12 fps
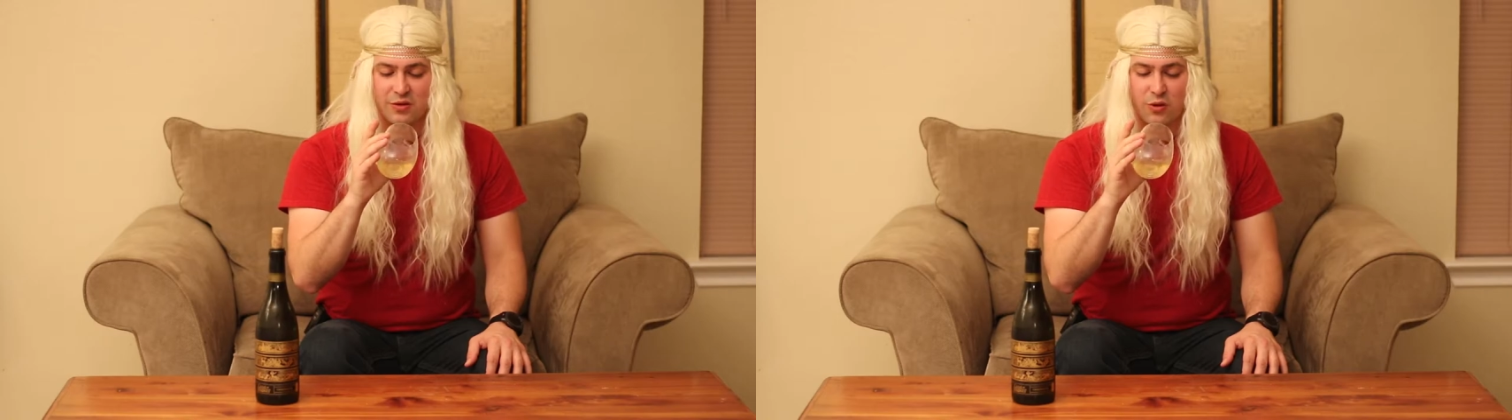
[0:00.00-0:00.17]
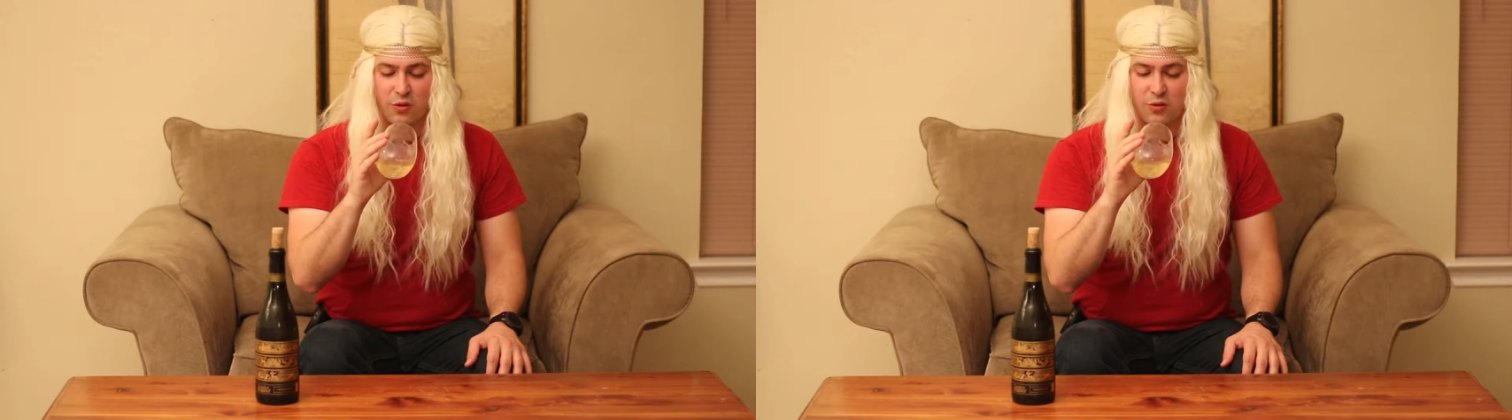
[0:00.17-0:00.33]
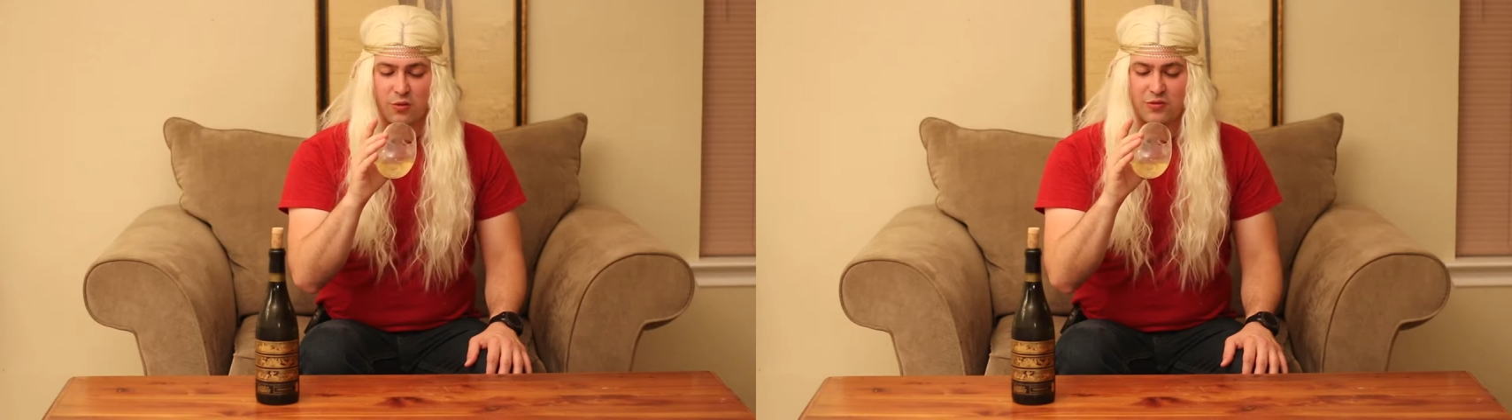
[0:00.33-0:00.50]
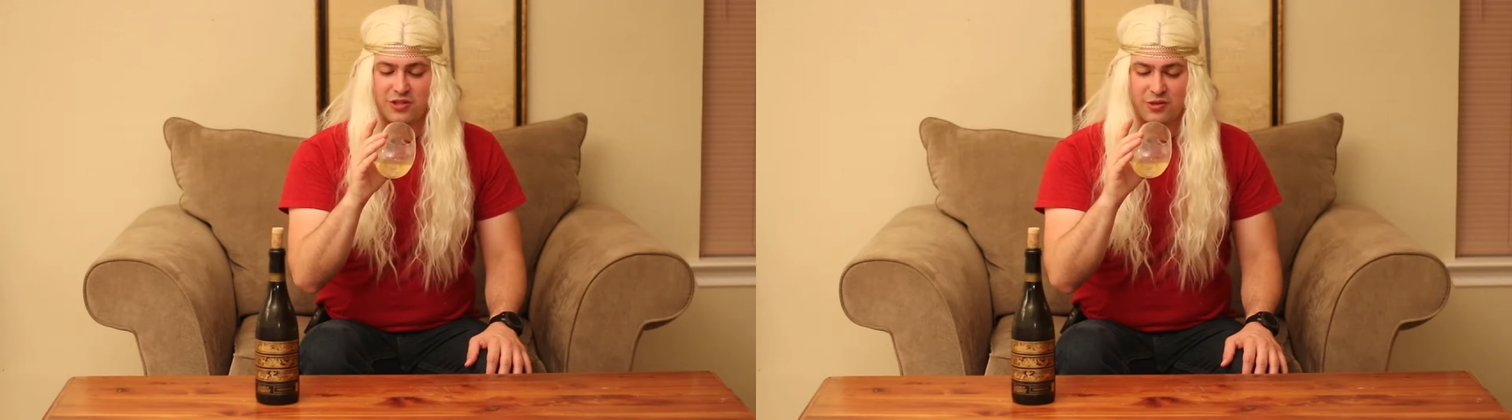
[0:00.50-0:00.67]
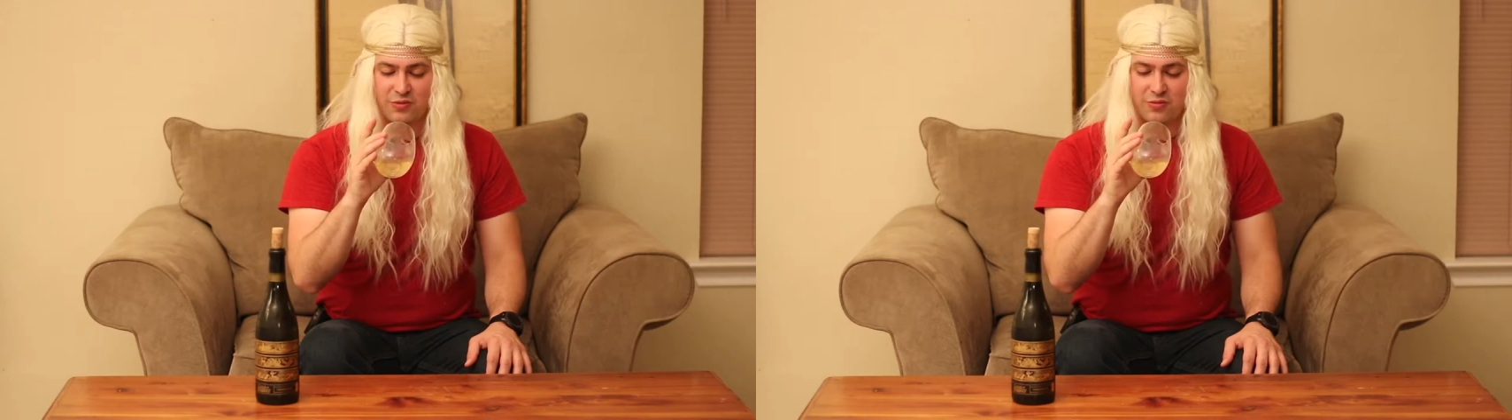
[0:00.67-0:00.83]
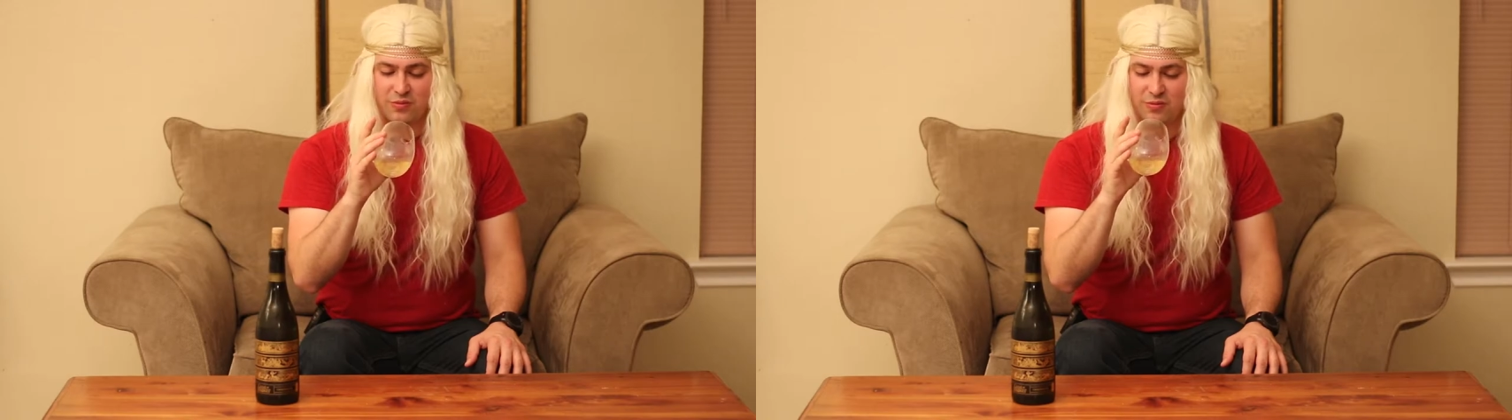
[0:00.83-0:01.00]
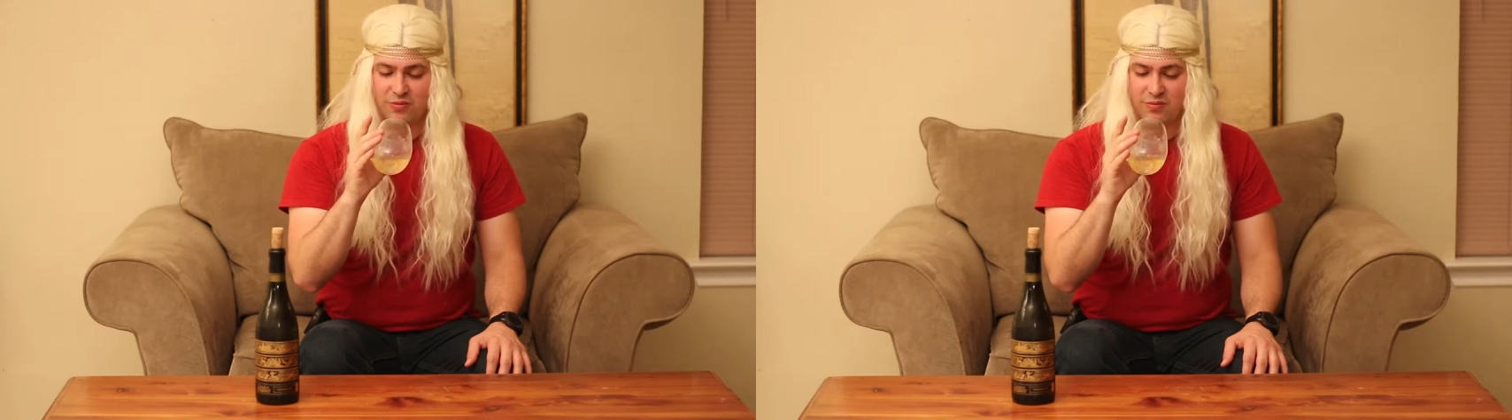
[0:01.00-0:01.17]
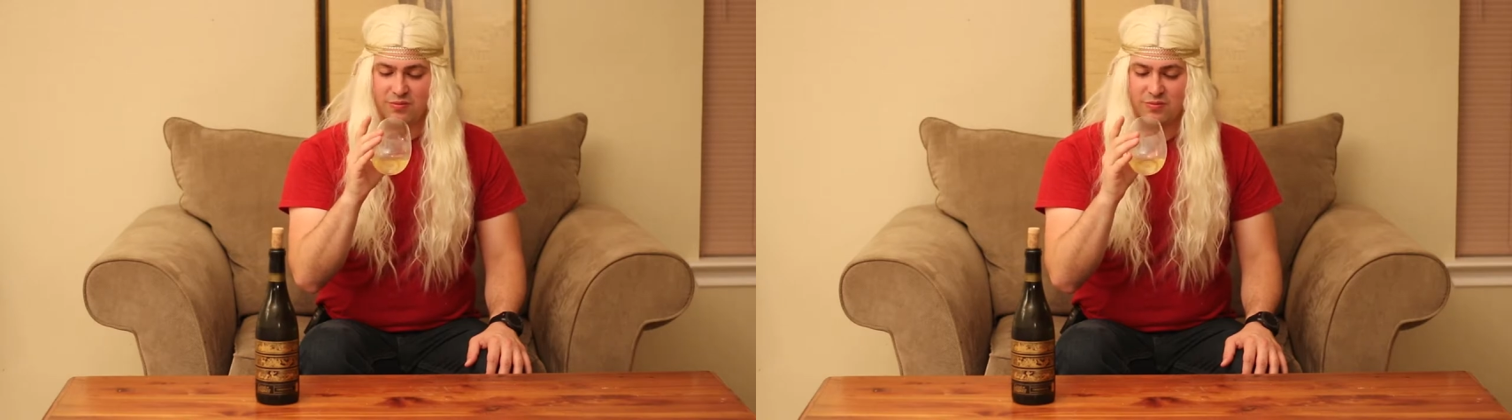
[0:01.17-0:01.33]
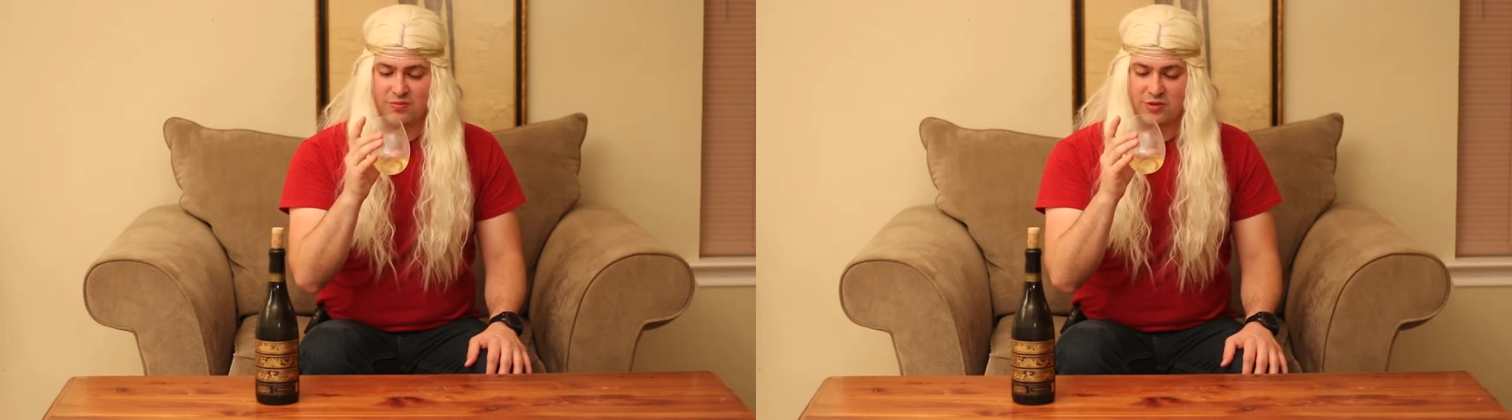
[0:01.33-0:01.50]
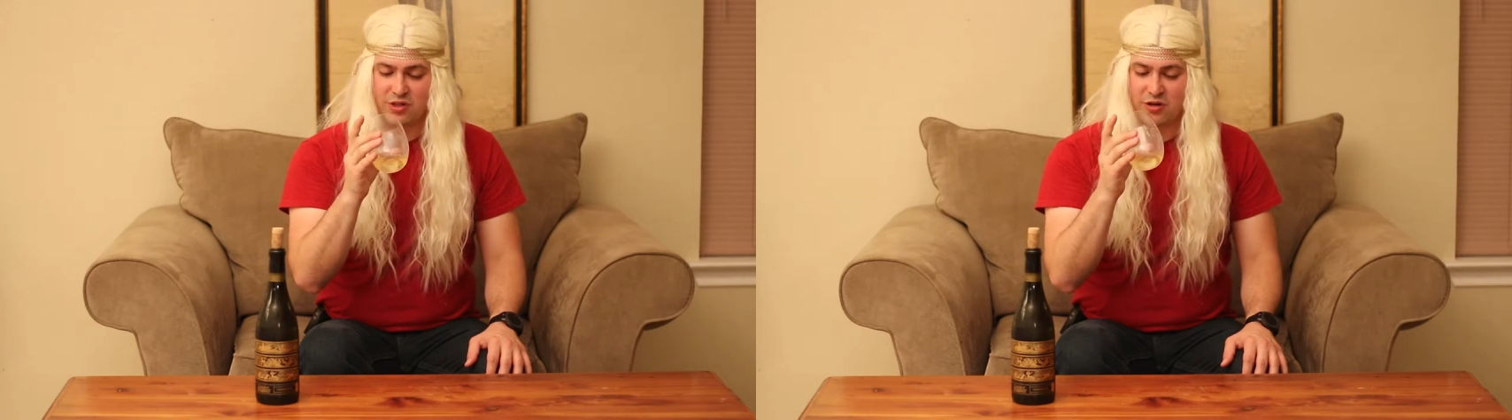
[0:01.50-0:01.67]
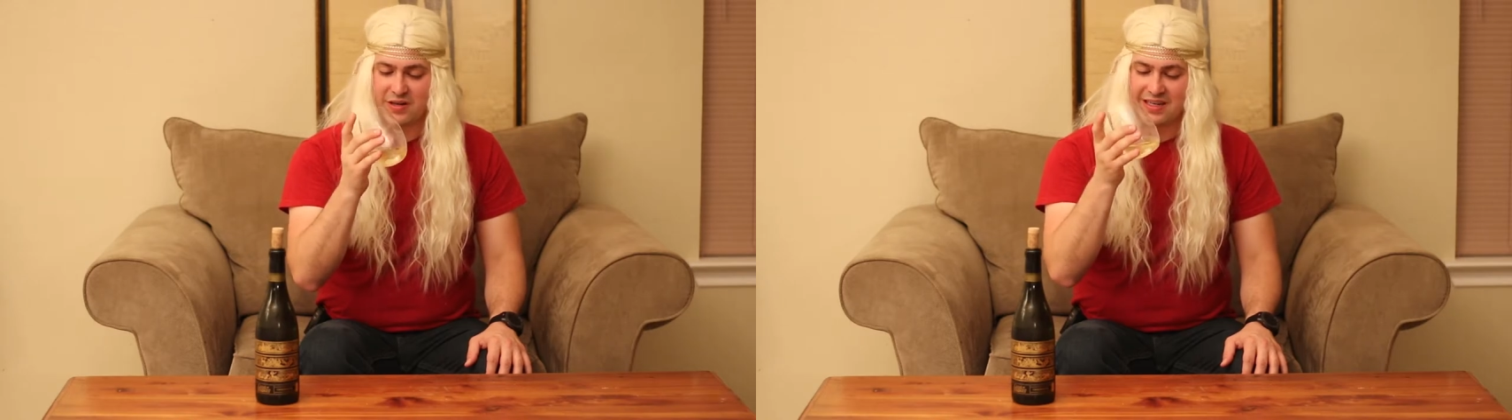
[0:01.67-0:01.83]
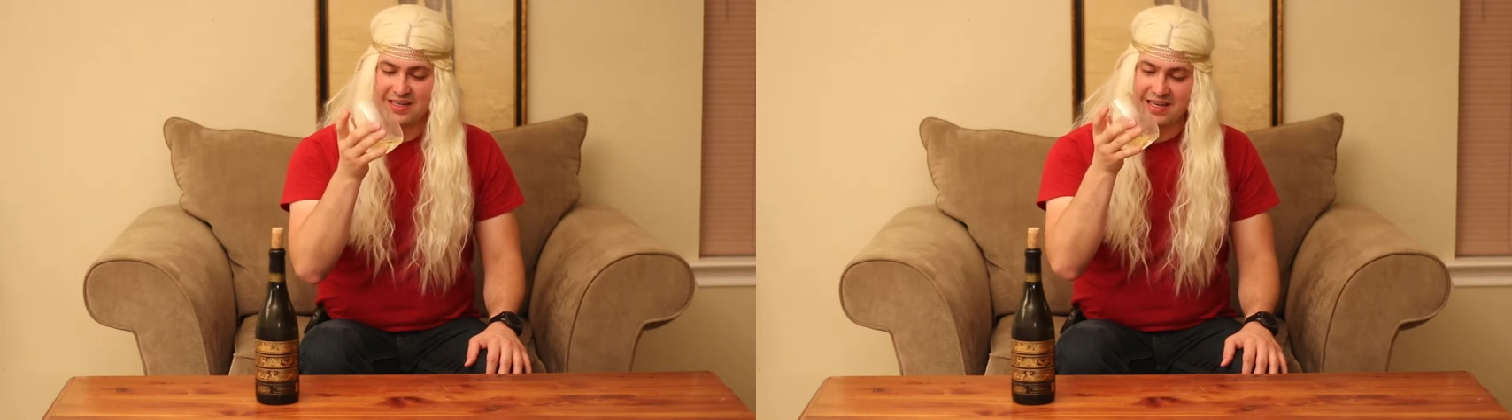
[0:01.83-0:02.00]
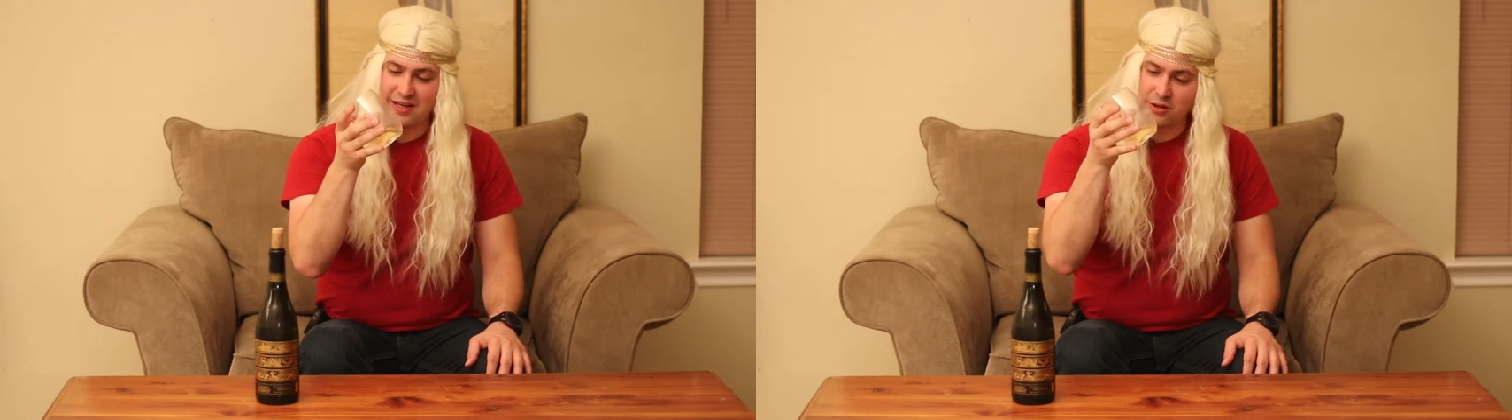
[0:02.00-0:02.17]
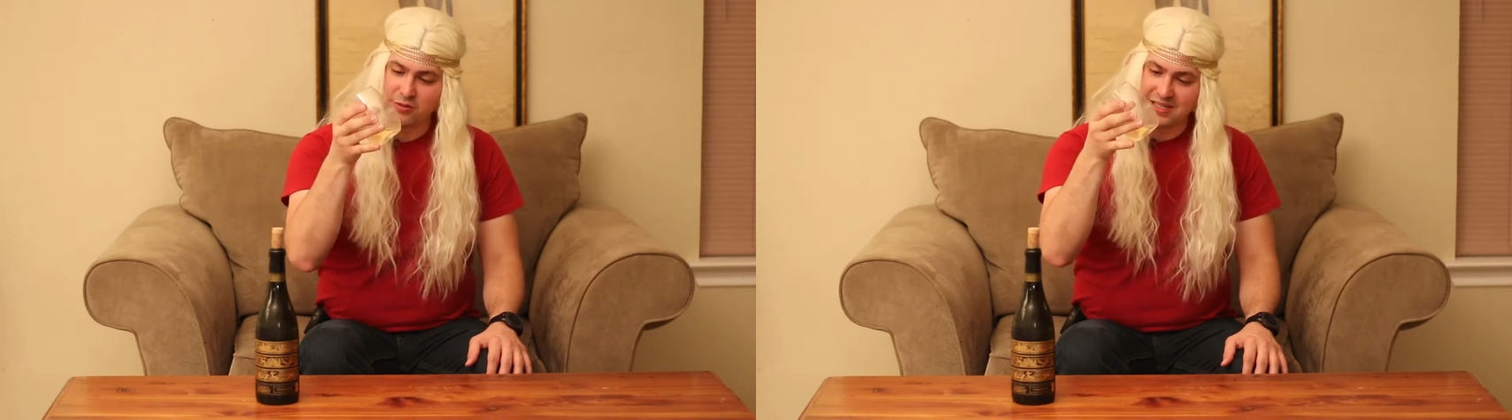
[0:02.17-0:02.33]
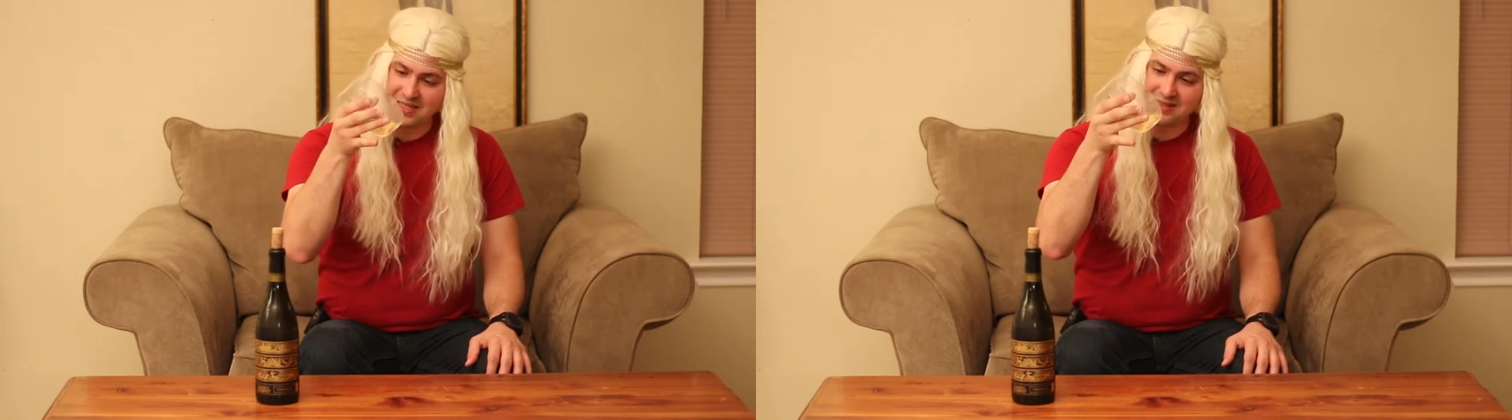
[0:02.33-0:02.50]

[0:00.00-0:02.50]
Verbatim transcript: gold to dark yellow